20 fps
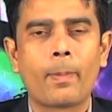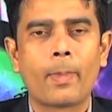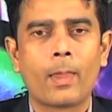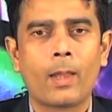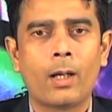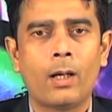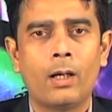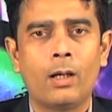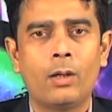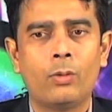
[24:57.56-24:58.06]

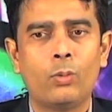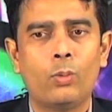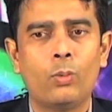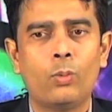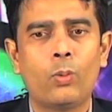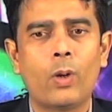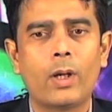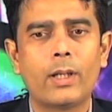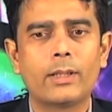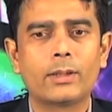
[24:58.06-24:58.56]

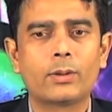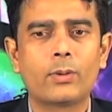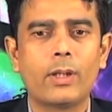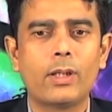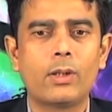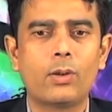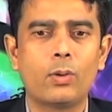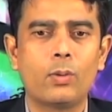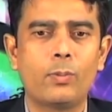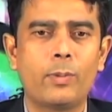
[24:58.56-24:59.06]
world is
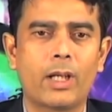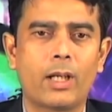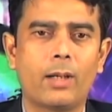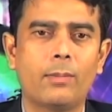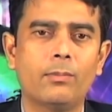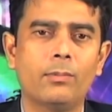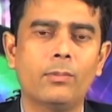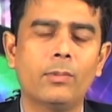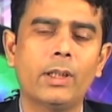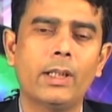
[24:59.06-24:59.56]
going to
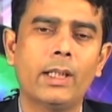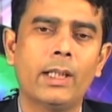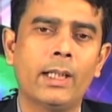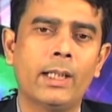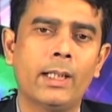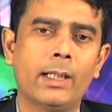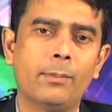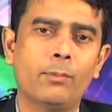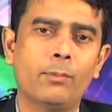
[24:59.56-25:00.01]
become a